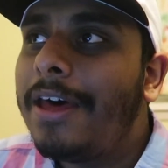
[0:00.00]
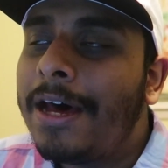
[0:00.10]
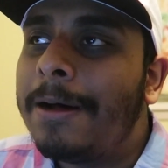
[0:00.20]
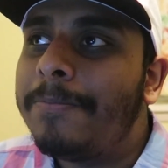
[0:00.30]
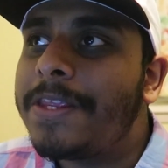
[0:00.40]

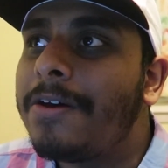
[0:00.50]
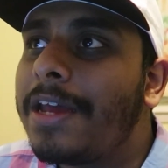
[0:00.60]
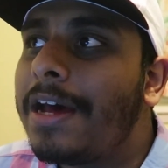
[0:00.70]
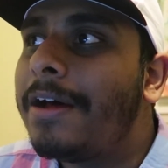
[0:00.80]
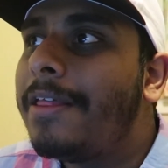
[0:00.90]
And
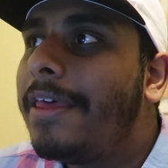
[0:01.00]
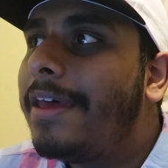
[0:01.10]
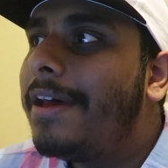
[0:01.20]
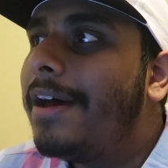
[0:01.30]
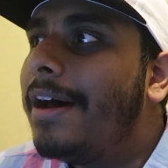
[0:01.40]

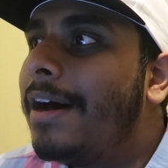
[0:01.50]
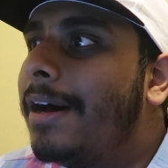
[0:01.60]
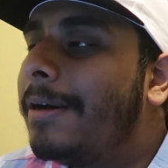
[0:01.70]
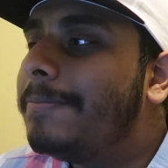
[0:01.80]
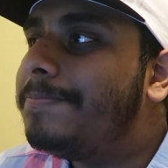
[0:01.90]

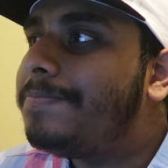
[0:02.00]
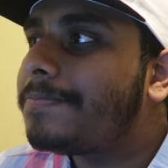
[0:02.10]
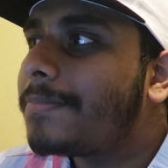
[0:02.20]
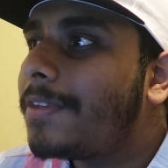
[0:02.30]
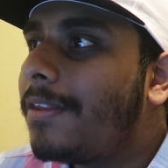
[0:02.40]

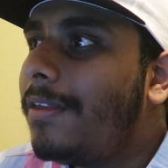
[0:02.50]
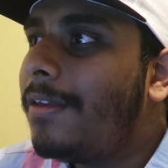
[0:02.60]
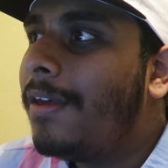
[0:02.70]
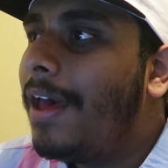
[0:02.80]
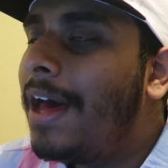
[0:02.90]

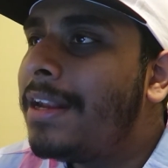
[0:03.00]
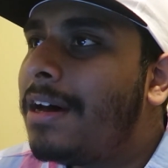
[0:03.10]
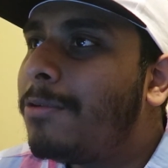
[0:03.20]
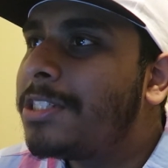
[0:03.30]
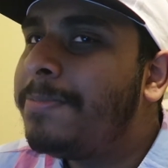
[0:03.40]

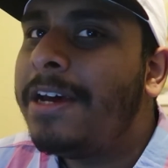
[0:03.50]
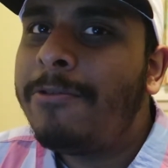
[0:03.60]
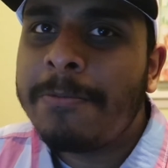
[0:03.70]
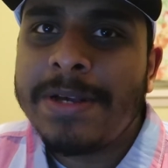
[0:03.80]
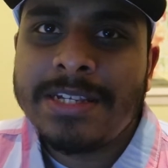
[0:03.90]
I watch a bit of
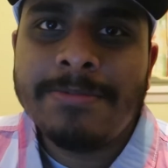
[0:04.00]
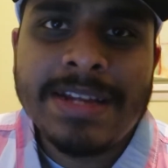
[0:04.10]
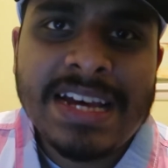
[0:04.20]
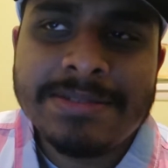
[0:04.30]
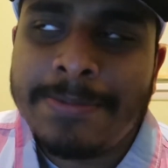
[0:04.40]
rugby
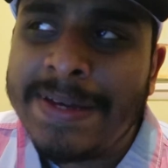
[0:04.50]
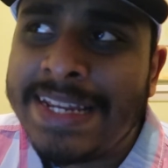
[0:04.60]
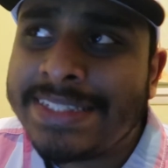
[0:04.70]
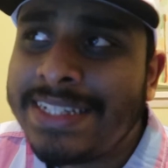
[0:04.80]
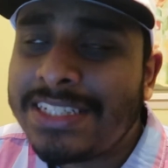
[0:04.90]
sometimes, but
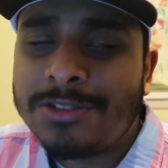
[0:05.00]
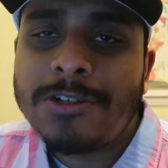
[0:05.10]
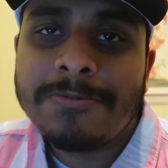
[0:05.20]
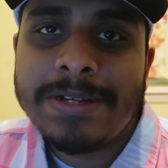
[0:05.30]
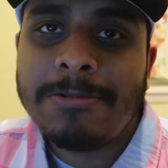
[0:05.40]
mainly
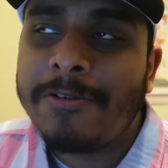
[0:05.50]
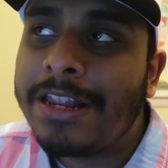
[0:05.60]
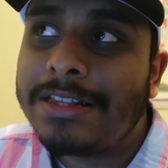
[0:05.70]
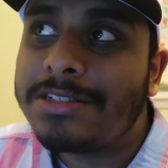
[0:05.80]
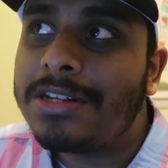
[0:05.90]
international rugby. I'm not
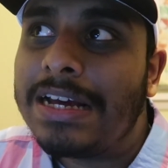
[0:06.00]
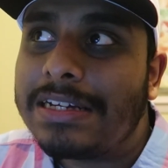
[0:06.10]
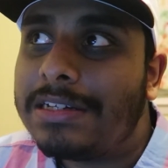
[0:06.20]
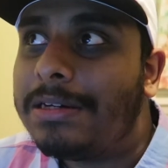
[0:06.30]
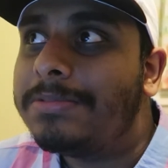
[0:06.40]
really into
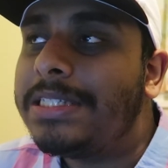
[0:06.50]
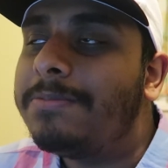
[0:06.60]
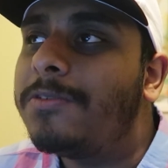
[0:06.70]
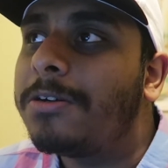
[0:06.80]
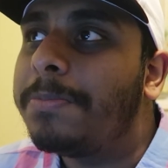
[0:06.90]
like
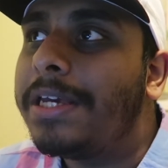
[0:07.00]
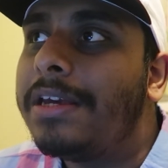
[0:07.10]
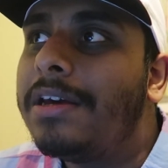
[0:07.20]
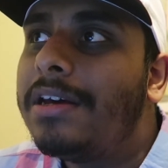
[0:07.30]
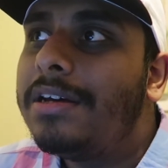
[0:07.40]
team rugby.